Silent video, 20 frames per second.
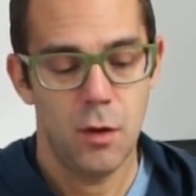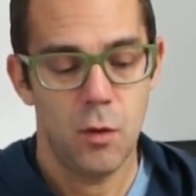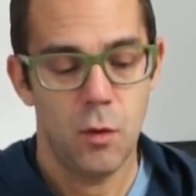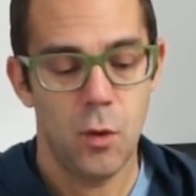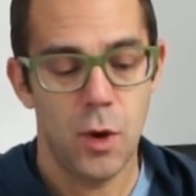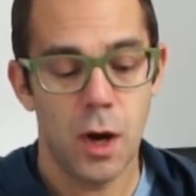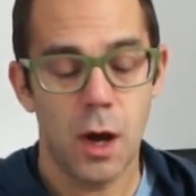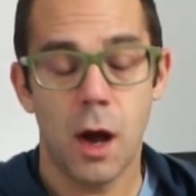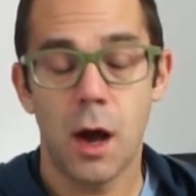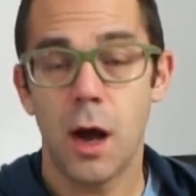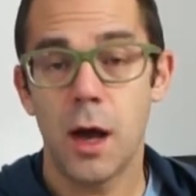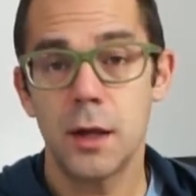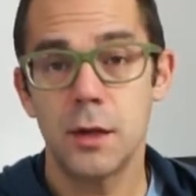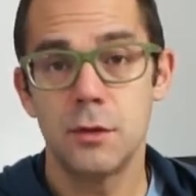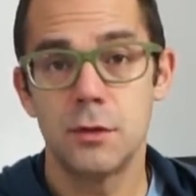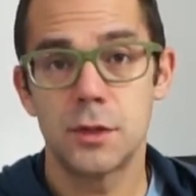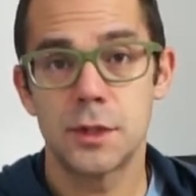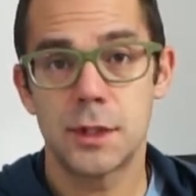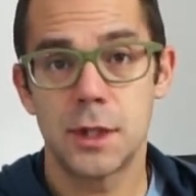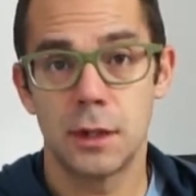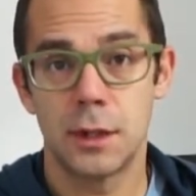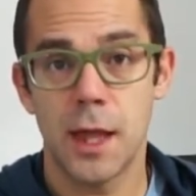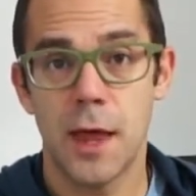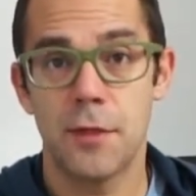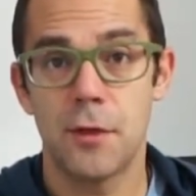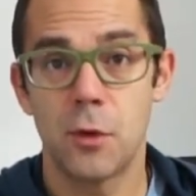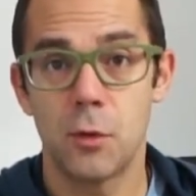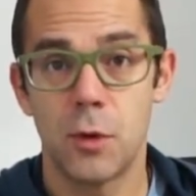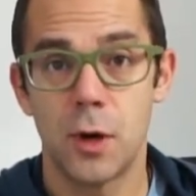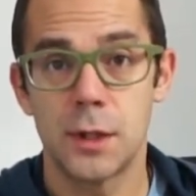When I use the
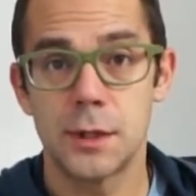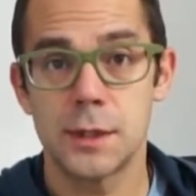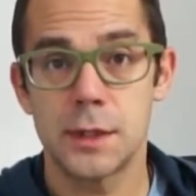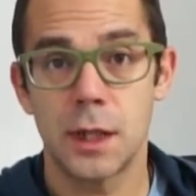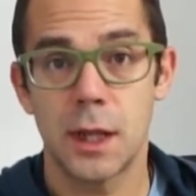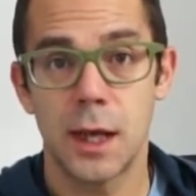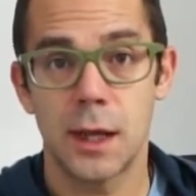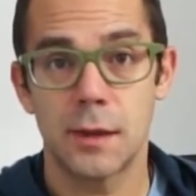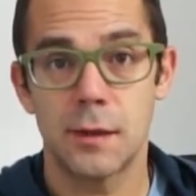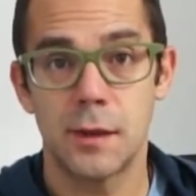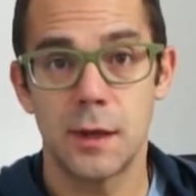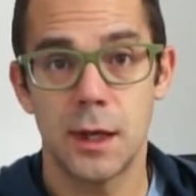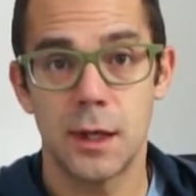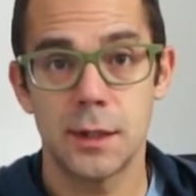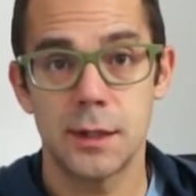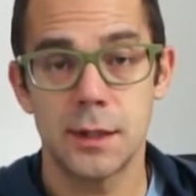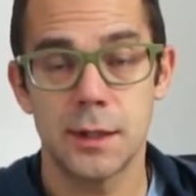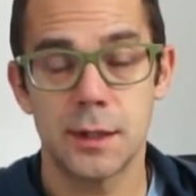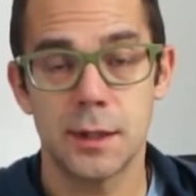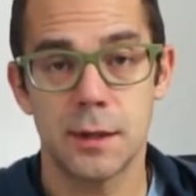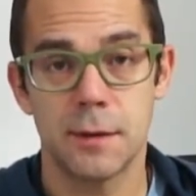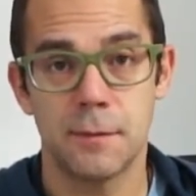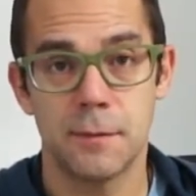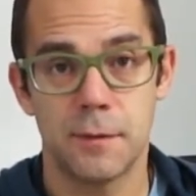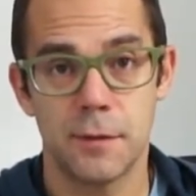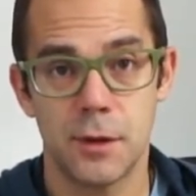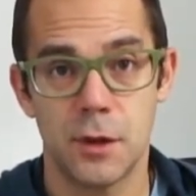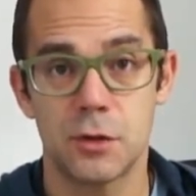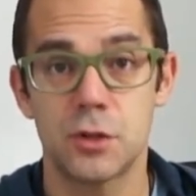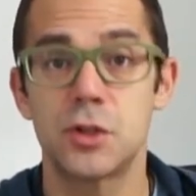leather ones like this,
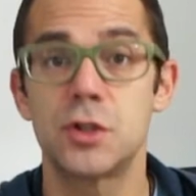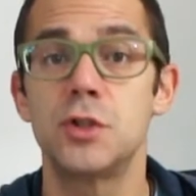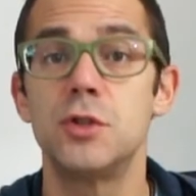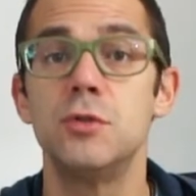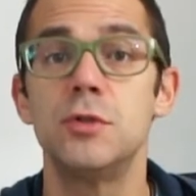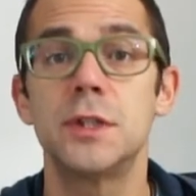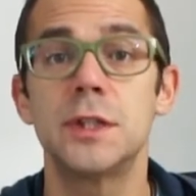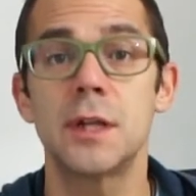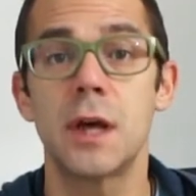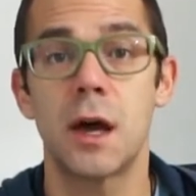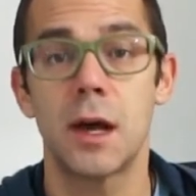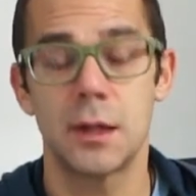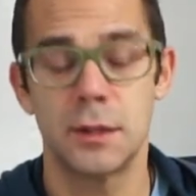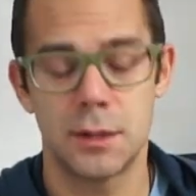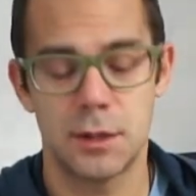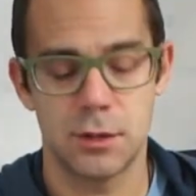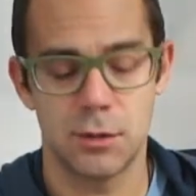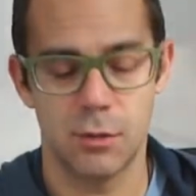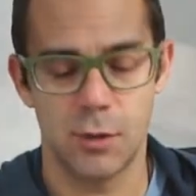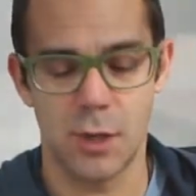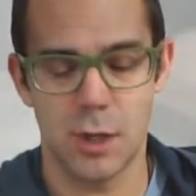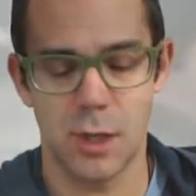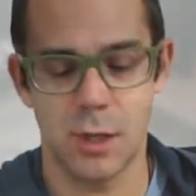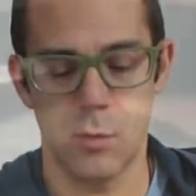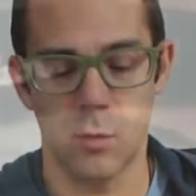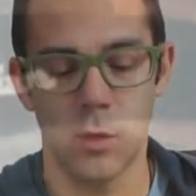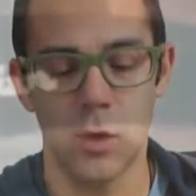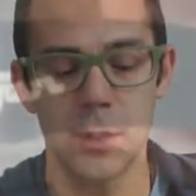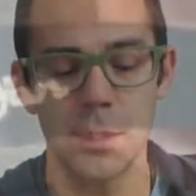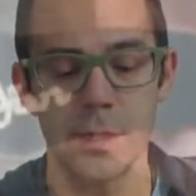there's two sides to it,
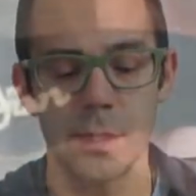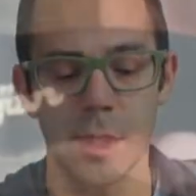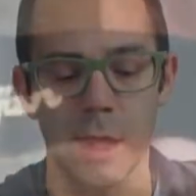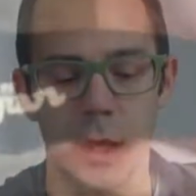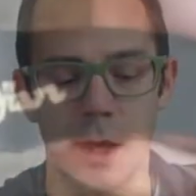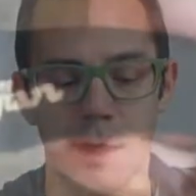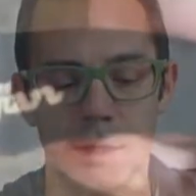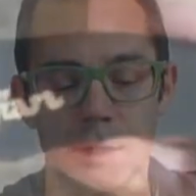and one side